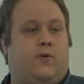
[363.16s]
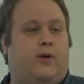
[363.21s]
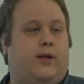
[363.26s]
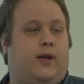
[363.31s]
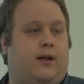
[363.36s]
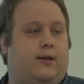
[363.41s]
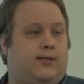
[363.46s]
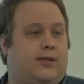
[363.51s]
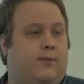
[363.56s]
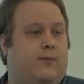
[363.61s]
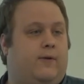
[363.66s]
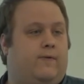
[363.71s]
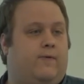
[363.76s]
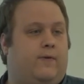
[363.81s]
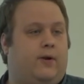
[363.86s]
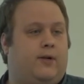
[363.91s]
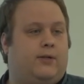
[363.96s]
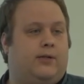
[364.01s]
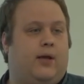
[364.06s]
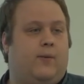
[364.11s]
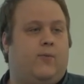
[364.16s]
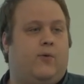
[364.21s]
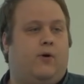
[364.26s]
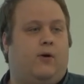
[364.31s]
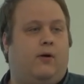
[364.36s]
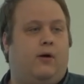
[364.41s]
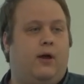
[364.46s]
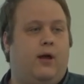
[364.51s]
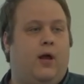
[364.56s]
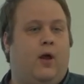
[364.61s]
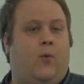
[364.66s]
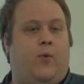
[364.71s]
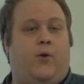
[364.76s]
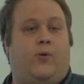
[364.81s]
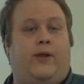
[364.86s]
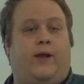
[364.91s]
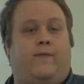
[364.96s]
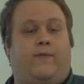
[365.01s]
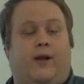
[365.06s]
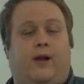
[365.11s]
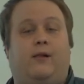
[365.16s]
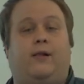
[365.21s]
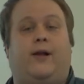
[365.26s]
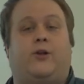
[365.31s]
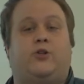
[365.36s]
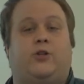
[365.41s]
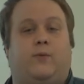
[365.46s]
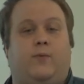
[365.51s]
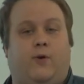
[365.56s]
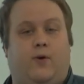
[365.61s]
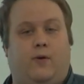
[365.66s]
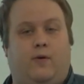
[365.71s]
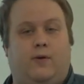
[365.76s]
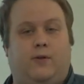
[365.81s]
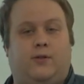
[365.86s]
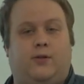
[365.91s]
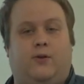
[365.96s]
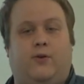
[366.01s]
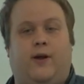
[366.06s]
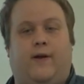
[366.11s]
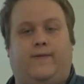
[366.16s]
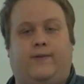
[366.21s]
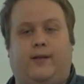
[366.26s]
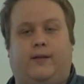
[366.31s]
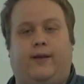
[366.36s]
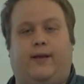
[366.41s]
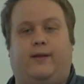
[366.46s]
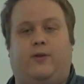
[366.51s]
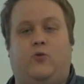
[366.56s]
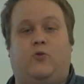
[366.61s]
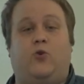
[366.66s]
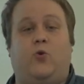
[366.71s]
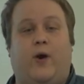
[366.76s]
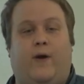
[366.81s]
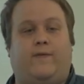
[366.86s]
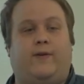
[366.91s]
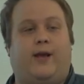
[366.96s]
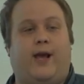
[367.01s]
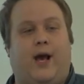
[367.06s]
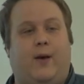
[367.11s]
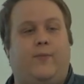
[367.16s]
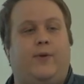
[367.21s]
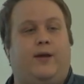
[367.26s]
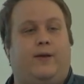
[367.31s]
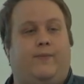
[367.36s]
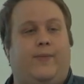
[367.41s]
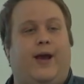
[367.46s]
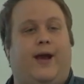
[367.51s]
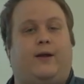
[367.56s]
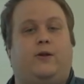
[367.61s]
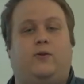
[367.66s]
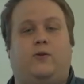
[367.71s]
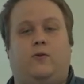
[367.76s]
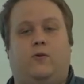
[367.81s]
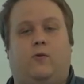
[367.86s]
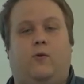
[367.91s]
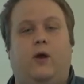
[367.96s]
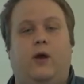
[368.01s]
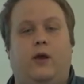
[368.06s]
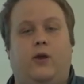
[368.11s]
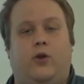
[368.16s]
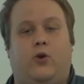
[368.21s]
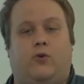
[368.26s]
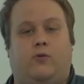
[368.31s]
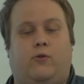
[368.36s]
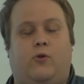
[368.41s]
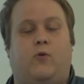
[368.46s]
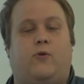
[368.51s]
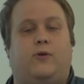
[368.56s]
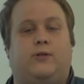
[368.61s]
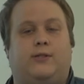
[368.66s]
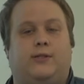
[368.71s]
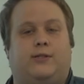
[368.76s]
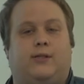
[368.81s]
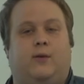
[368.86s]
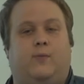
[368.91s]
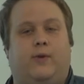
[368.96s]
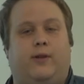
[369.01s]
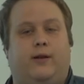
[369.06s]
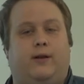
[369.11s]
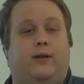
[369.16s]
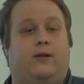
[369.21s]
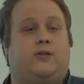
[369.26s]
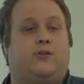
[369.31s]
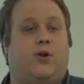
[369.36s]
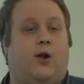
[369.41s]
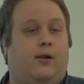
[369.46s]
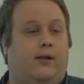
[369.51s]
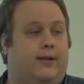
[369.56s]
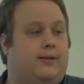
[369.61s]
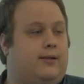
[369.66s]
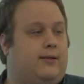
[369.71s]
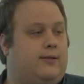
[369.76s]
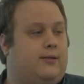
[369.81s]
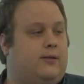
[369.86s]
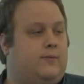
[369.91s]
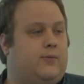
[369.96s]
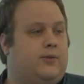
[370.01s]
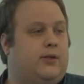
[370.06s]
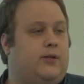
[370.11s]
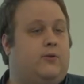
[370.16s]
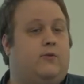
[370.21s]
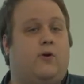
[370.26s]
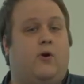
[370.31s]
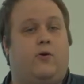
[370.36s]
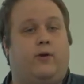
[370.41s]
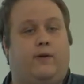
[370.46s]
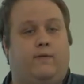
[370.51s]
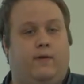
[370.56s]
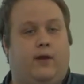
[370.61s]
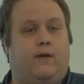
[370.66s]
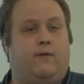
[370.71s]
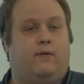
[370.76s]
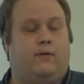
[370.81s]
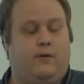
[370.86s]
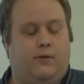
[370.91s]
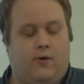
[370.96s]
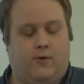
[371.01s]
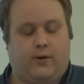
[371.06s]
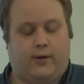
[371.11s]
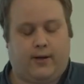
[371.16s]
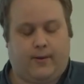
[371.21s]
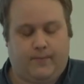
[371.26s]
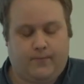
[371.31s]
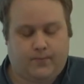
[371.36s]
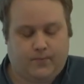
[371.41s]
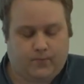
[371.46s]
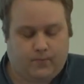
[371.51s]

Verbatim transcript: running on Summit, for example, we only have the collection mode. So you'd have to like, you do have to copy it back to your local system and then install Nsight systems on your own and, and load it up.